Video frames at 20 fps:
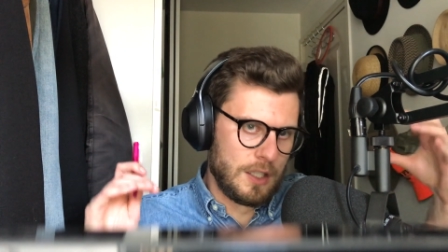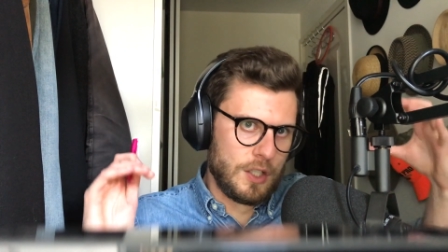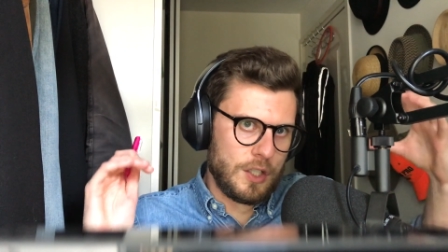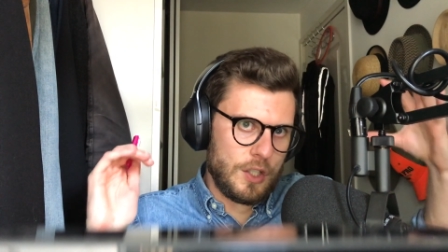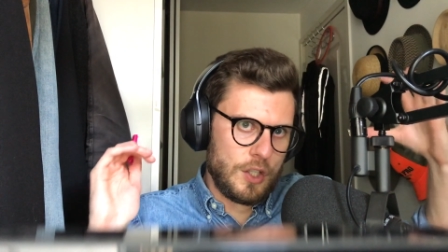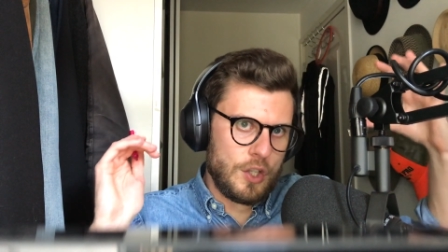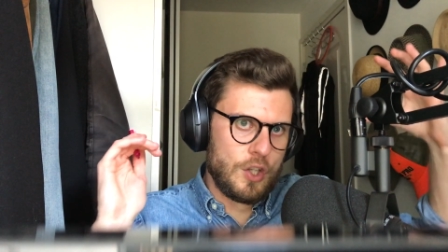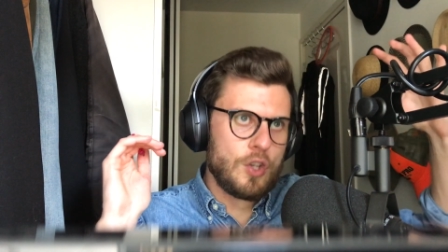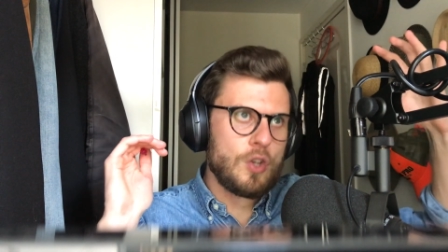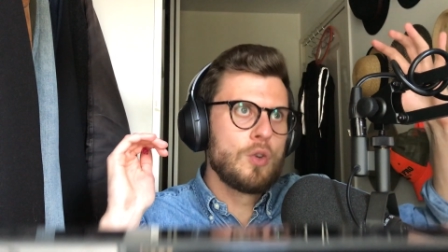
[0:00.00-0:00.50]

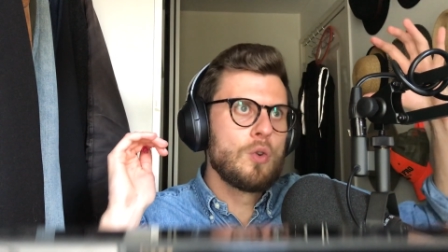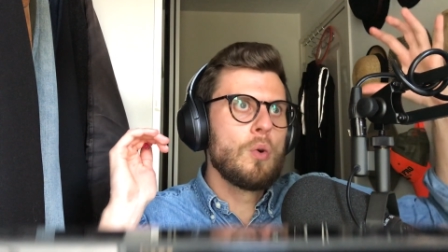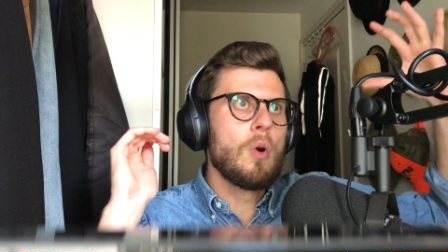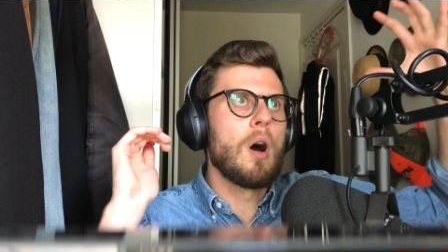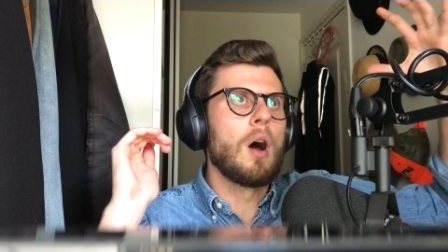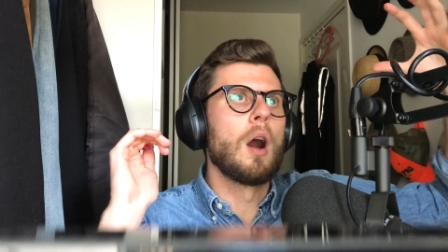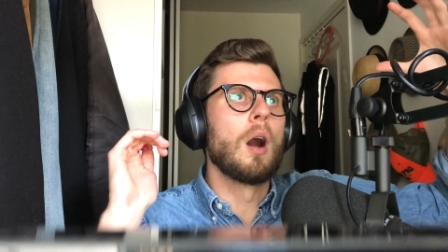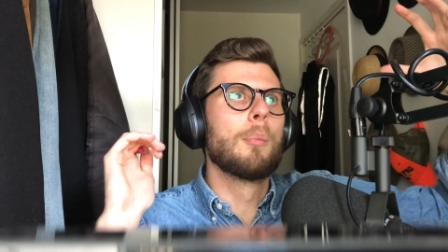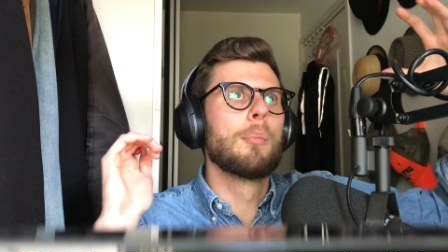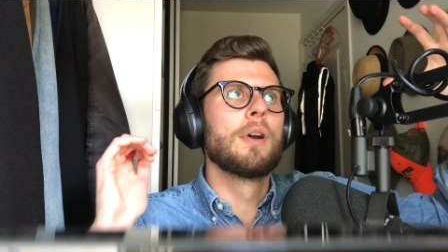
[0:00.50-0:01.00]
You
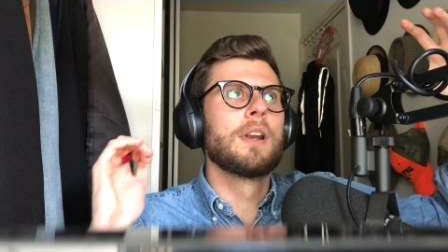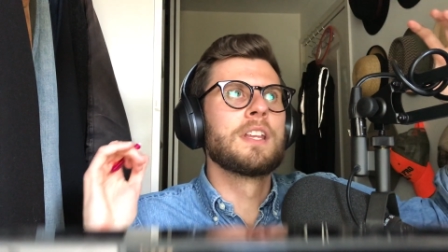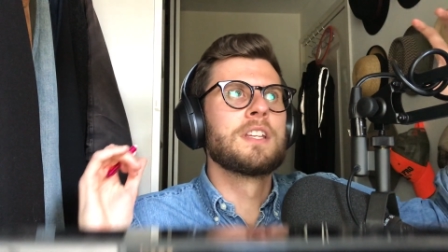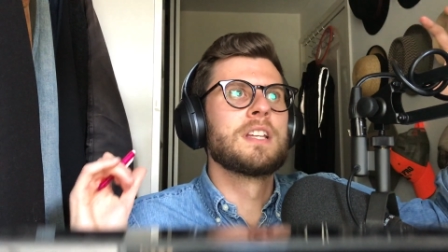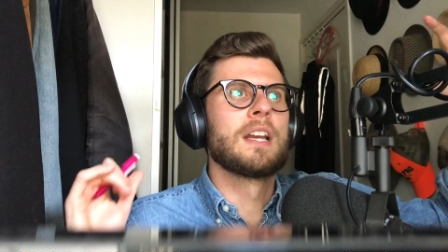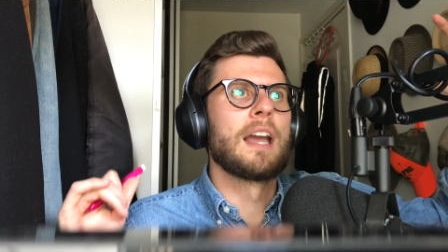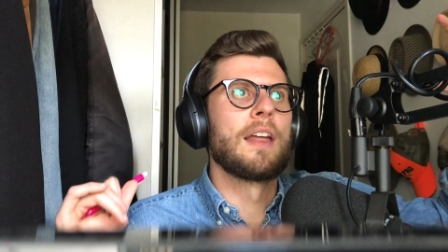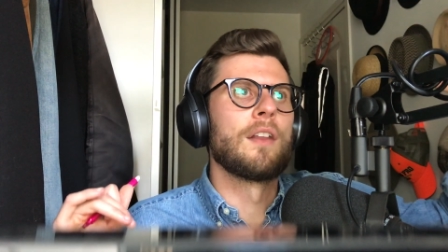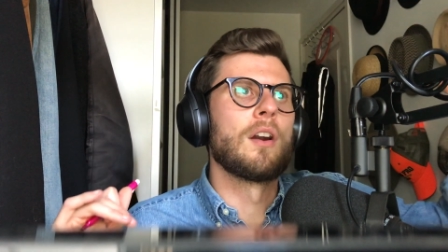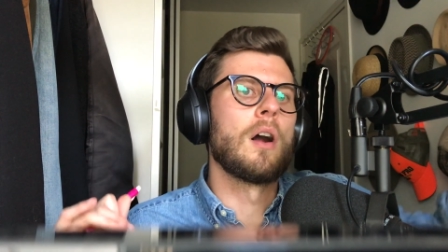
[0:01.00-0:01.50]
are putting
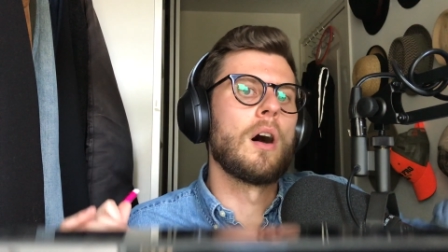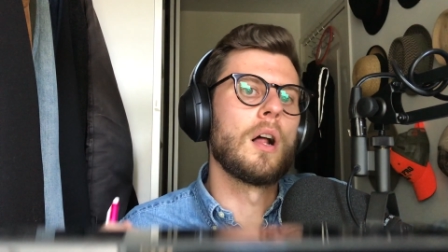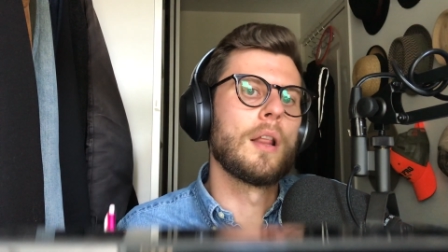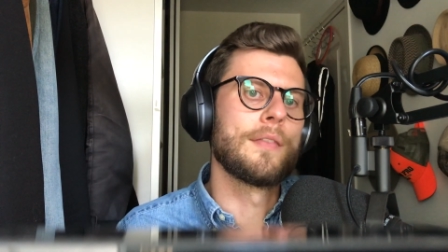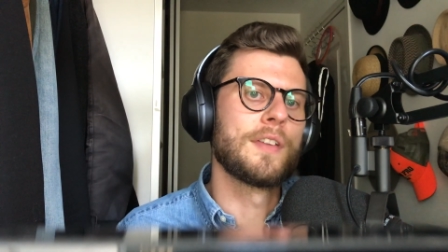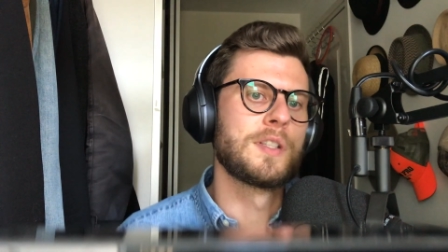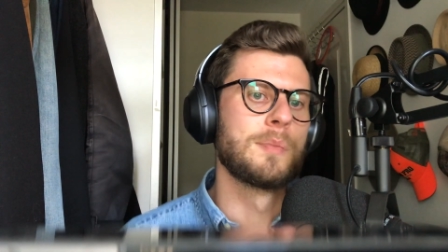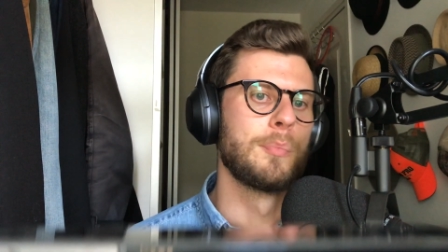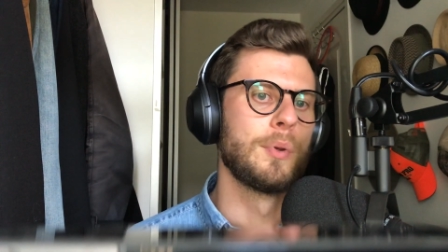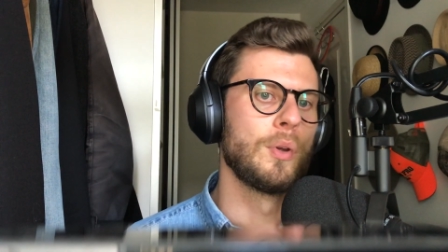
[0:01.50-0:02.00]
together all
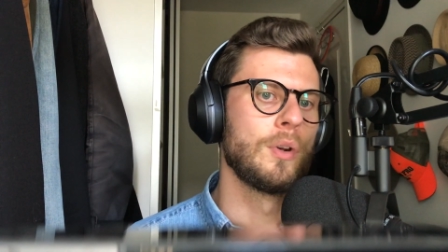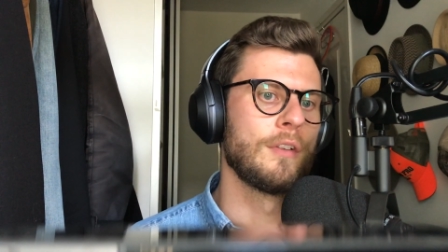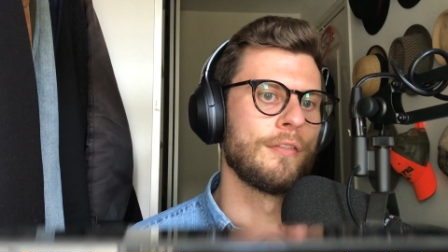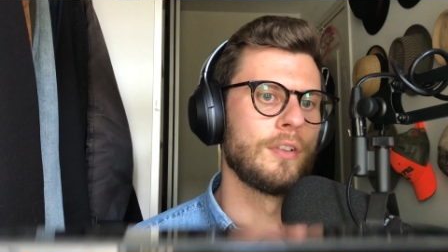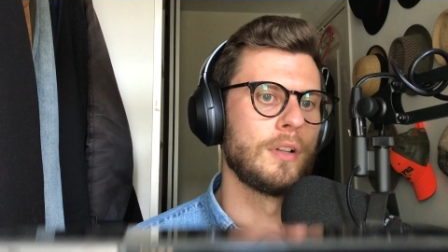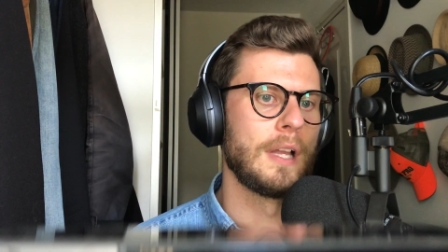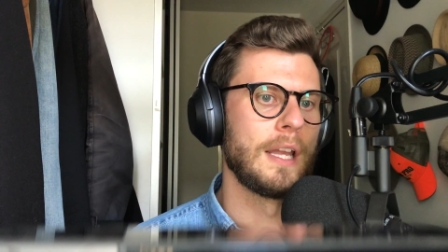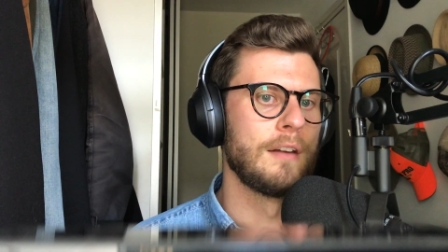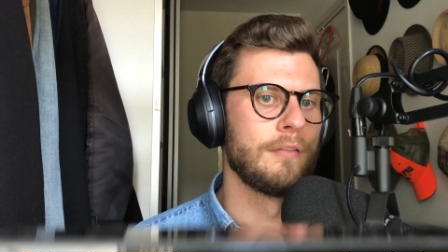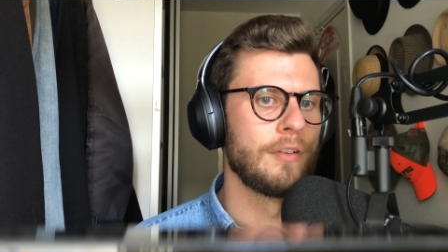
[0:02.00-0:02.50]
this beautiful
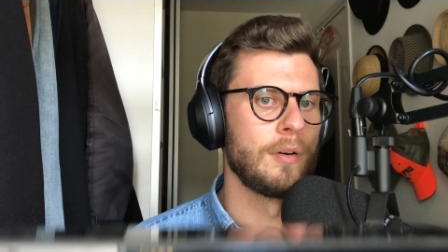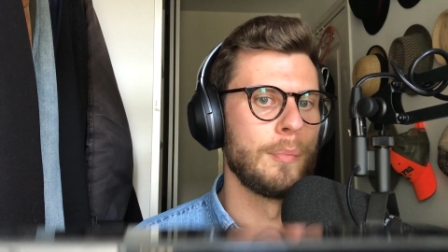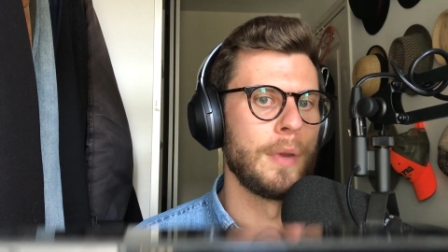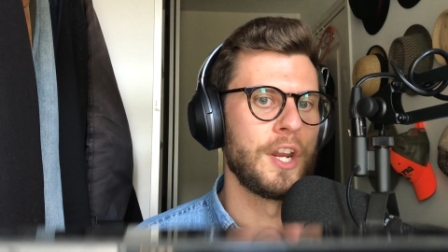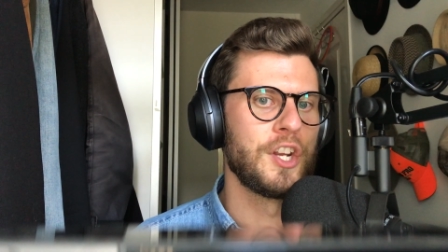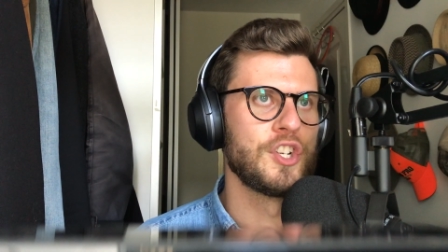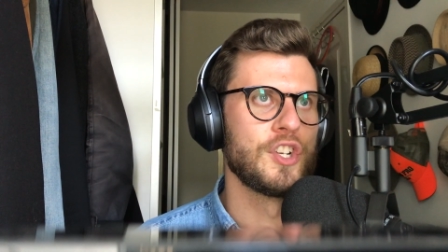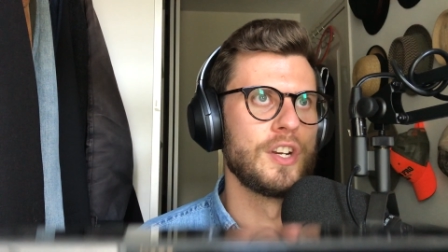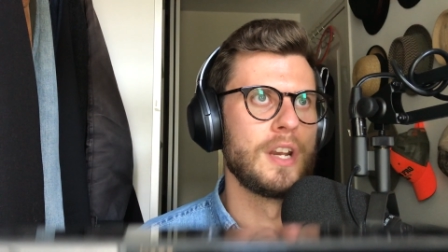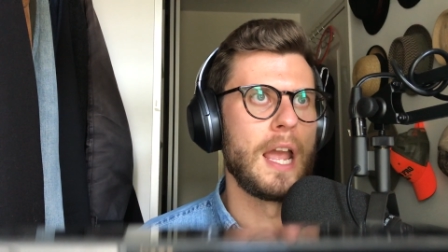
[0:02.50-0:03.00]
information,